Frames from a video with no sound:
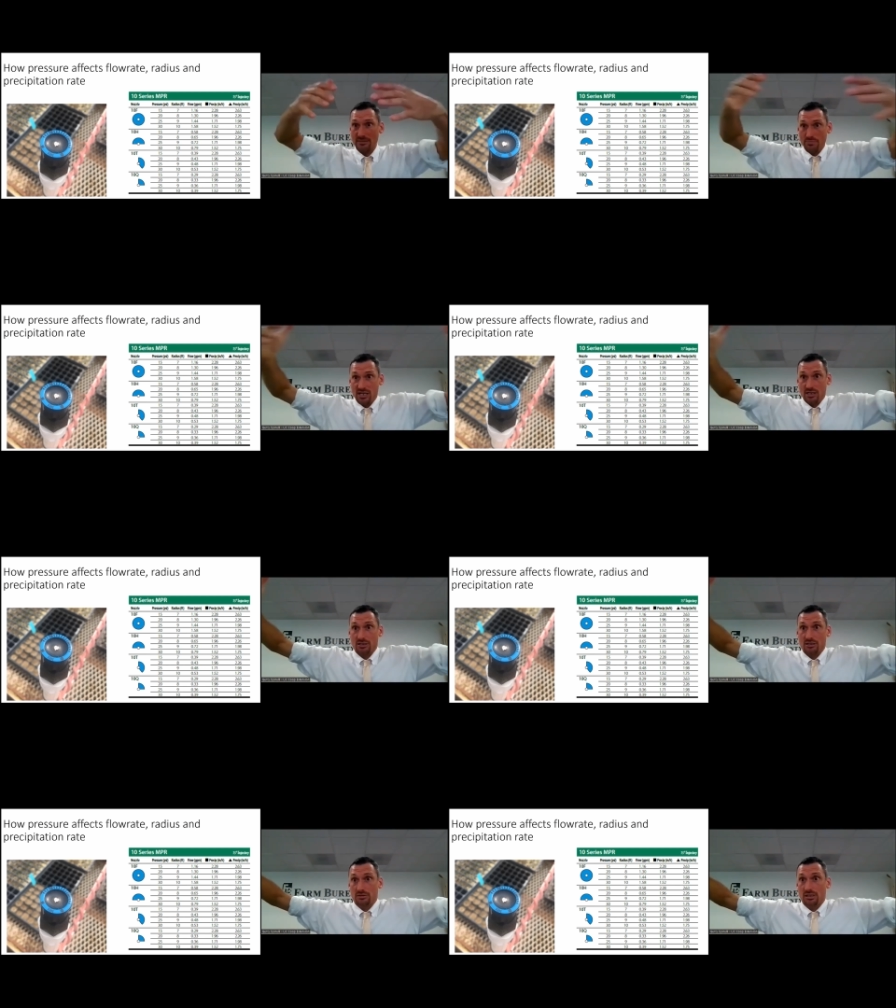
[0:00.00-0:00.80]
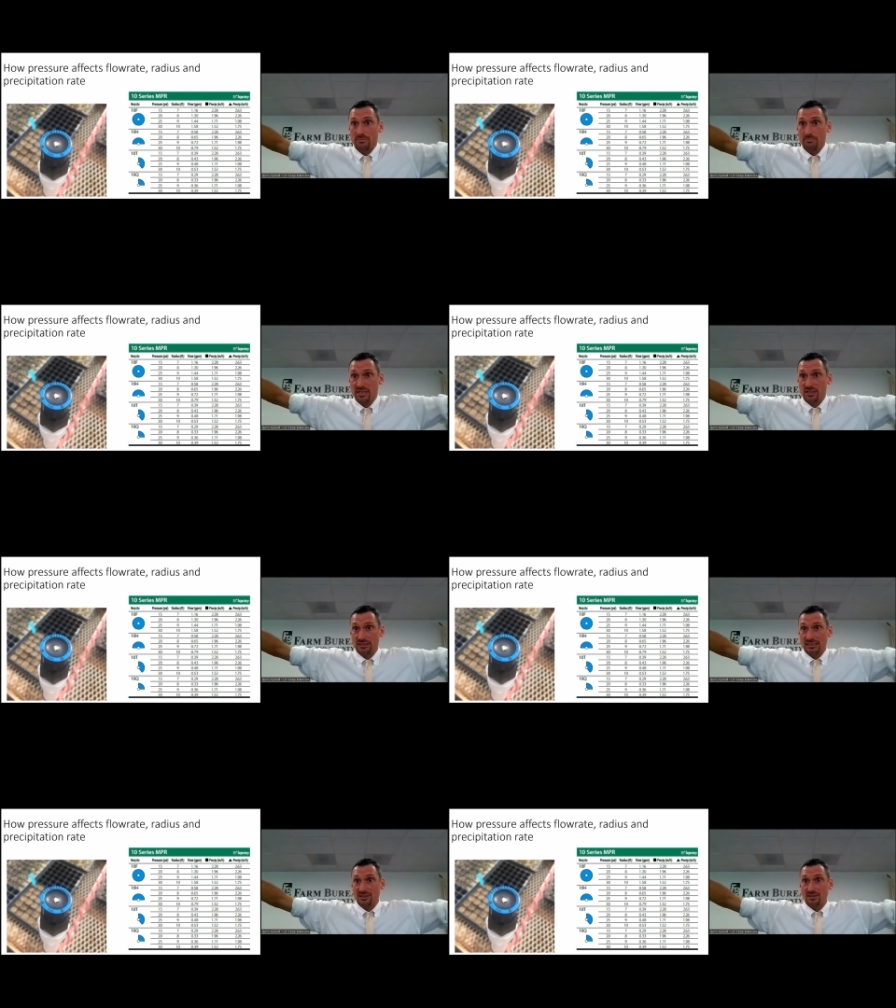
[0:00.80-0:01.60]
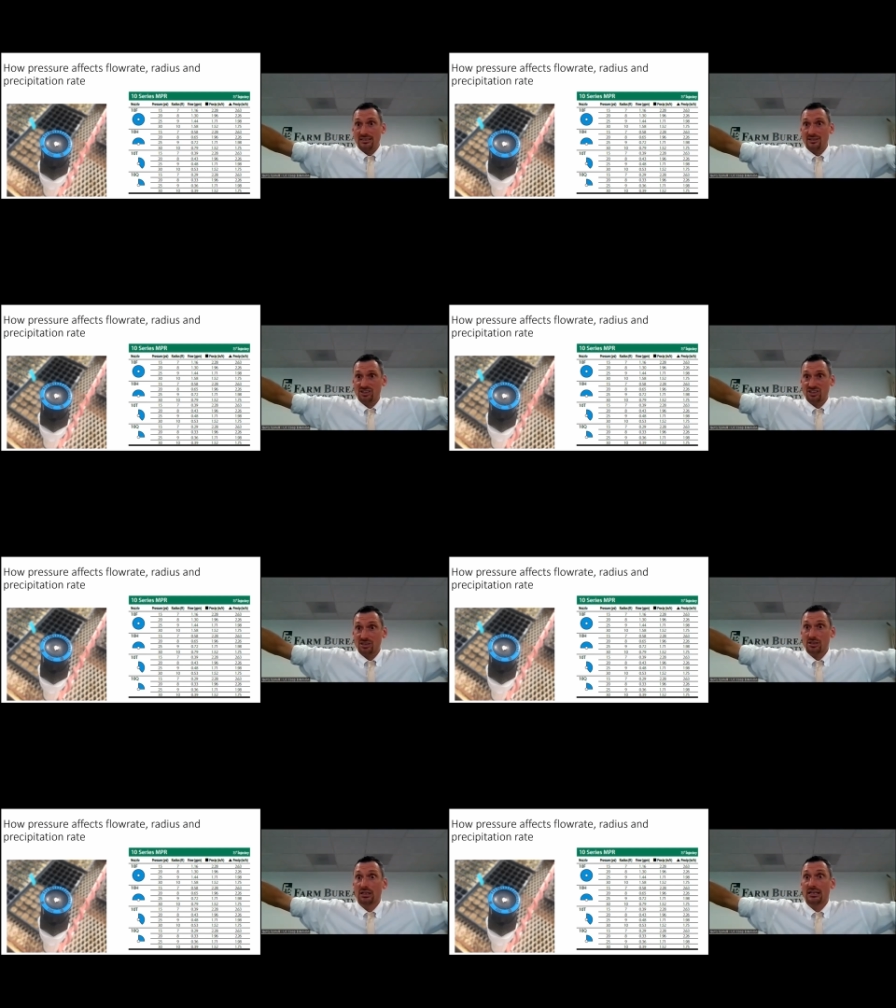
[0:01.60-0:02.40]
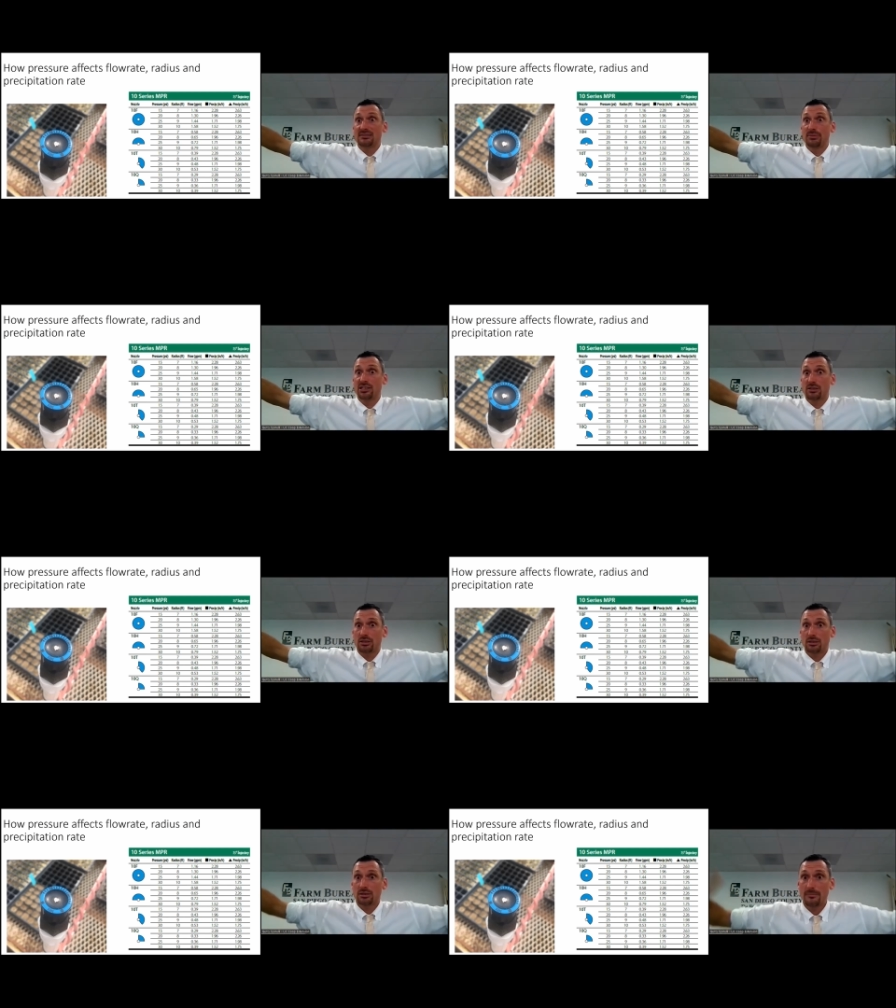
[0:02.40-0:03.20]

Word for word: A bigger, a bigger that that circle gets bigger.